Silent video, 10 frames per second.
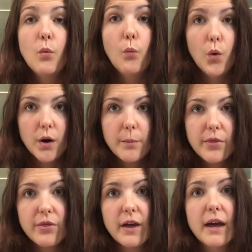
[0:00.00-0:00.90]
warmth
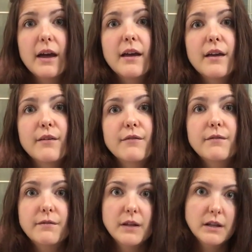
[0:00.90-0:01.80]
and
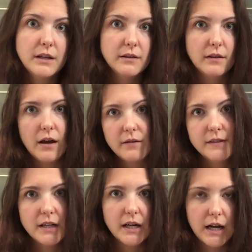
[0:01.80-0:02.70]
feeling loved
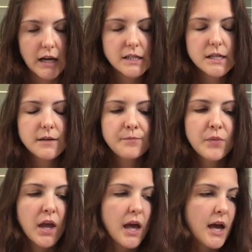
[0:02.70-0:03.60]
and connected.
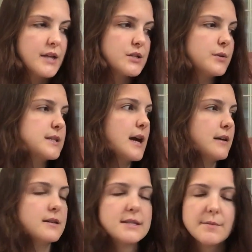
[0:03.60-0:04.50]
And so it's kind
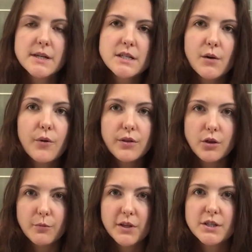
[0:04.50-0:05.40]
of the same idea with
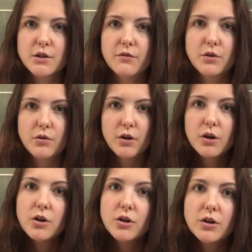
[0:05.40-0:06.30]
humans. So if you
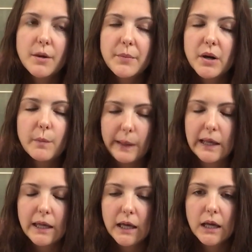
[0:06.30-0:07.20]
curl up in a
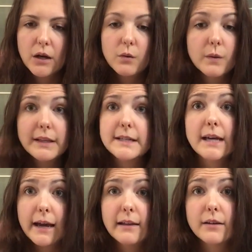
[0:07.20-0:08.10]
blanket really
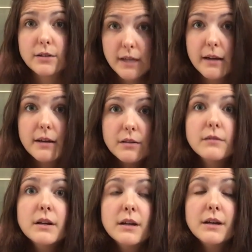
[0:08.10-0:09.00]
tight, like tighten